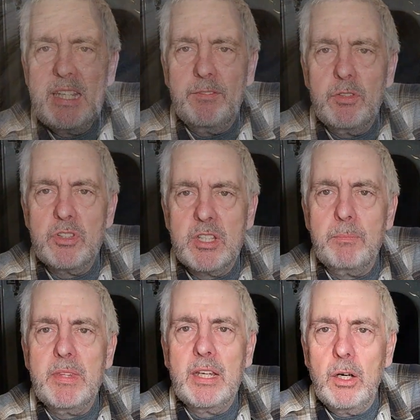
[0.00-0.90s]
see if there's
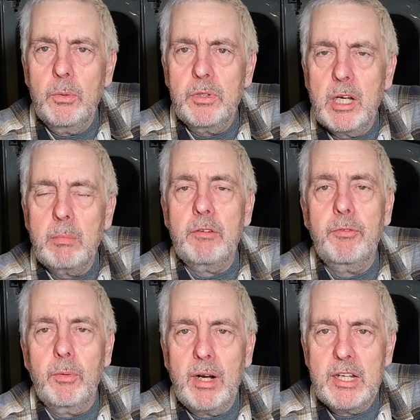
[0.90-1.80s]
something out there
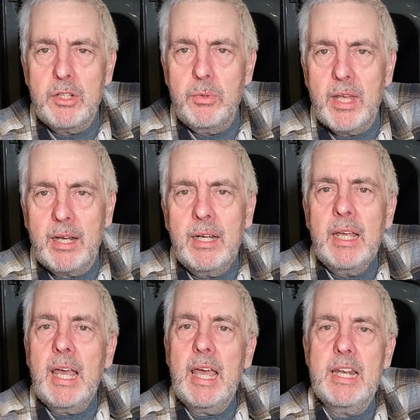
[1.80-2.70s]
before I do that.
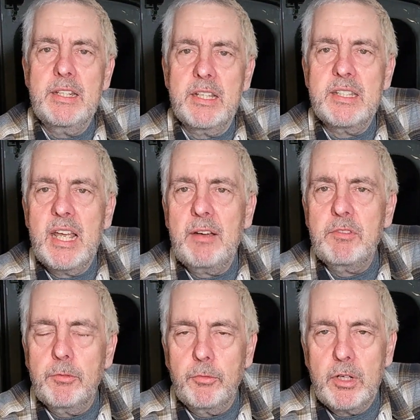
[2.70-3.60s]
And it doesn't
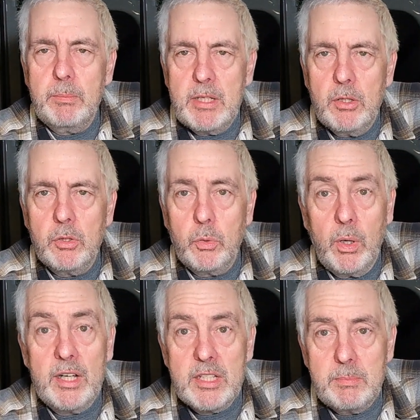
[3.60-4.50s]
have to freak me out
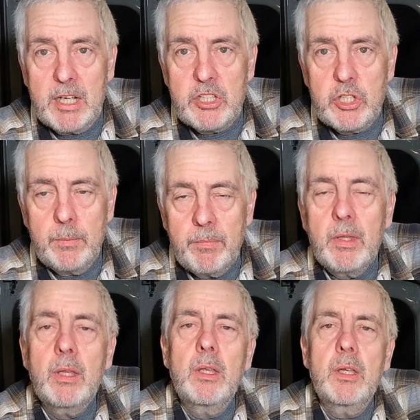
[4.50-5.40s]
quite as much.
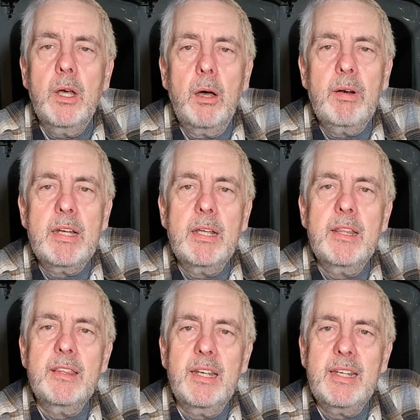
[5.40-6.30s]
All right,
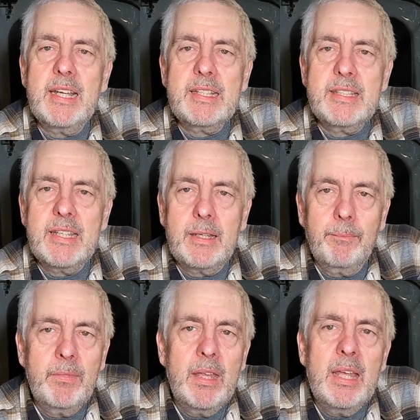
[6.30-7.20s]
the next
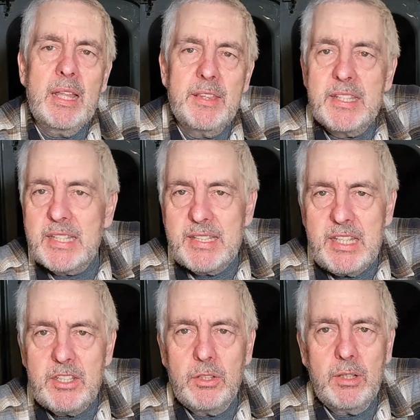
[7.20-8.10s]
thing. This is
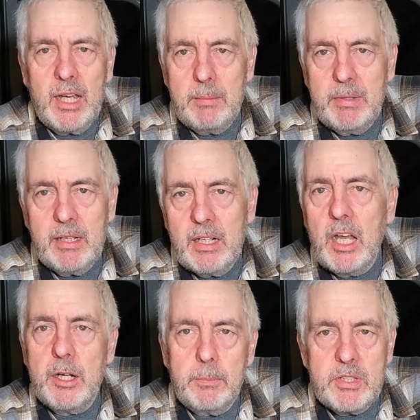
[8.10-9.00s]
seasonal, I admit it,
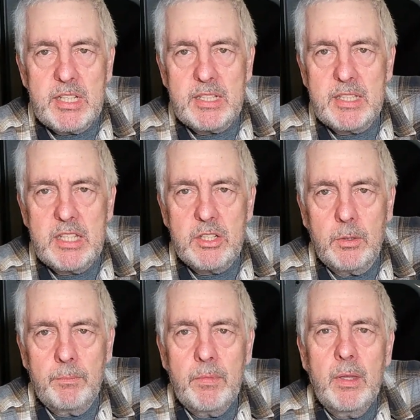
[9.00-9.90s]
100%
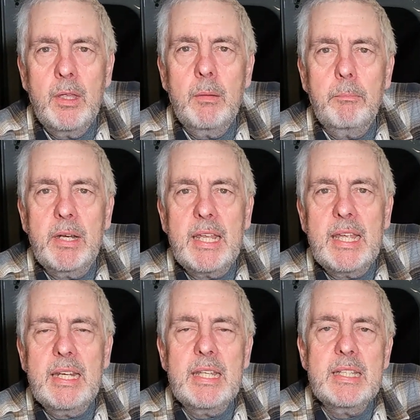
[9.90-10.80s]
seasonal. But
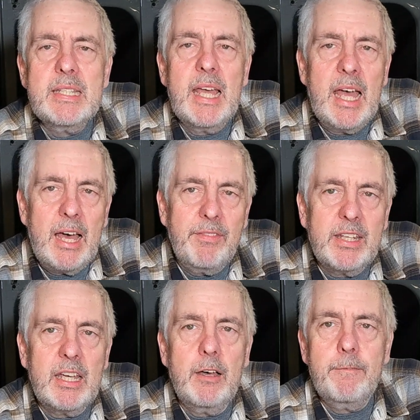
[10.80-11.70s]
it is
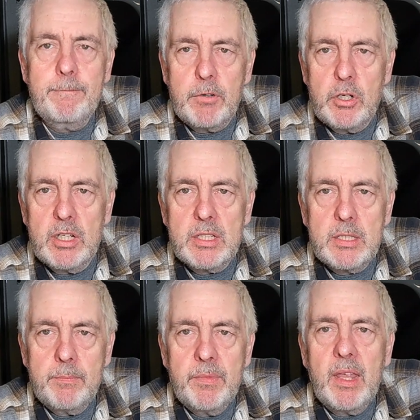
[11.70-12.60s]
having a
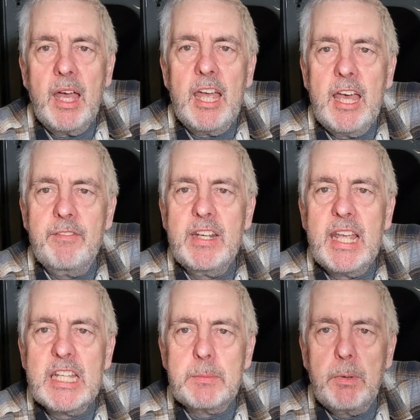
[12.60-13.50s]
furnace. I have
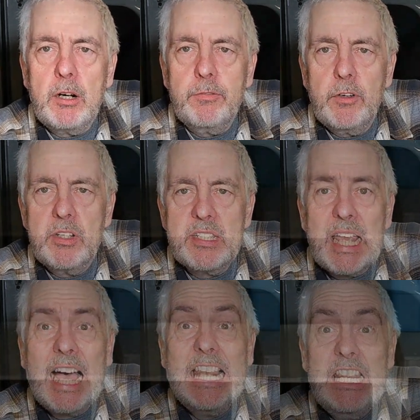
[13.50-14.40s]
an S-bar
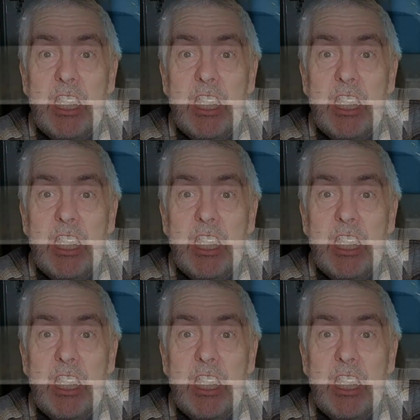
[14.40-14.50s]
furnace. I